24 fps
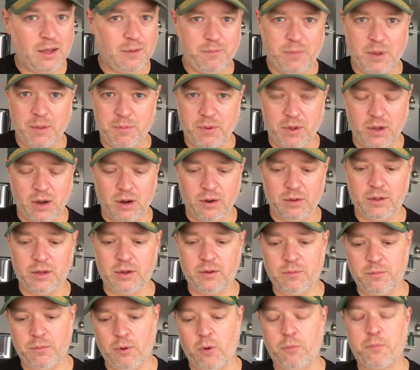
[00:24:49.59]
PPR
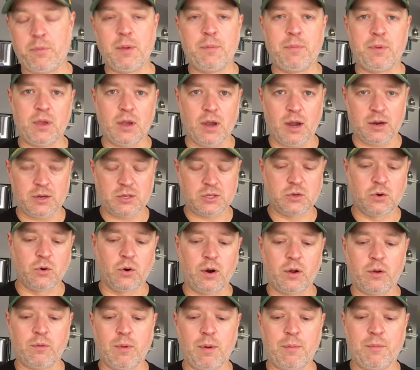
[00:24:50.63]
league or PPR
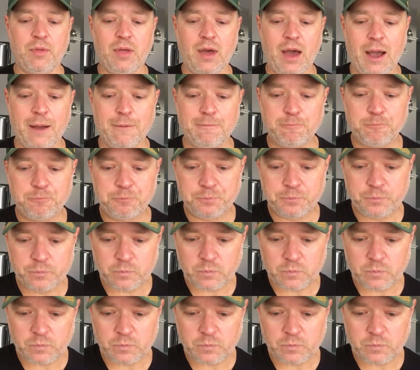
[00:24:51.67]
scoring. Remember that.